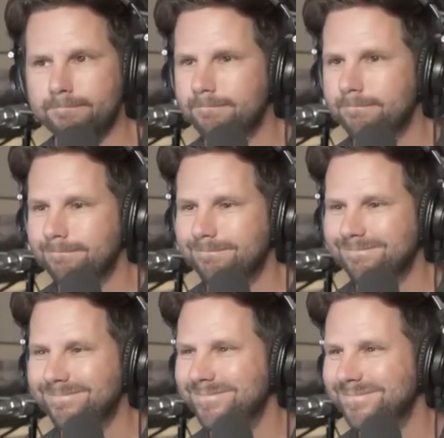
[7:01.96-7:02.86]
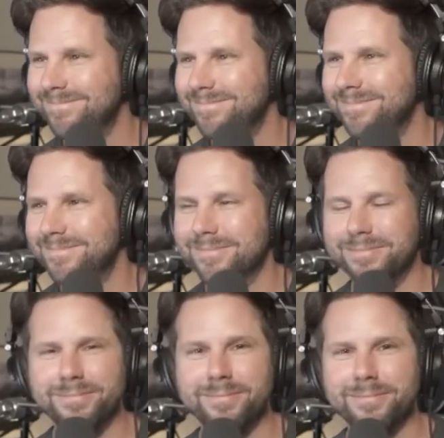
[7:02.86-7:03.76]

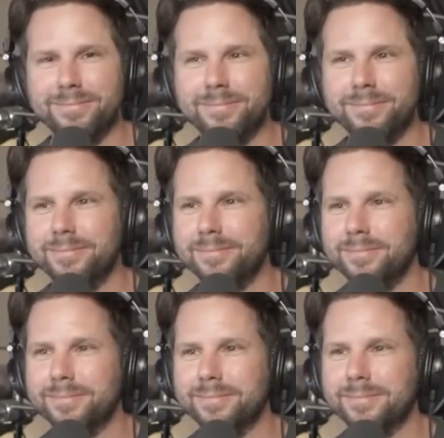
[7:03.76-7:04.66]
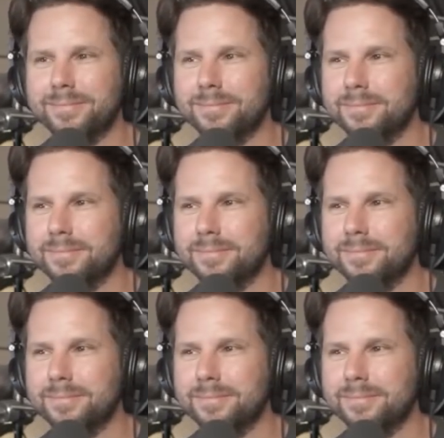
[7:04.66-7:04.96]
(not speaking)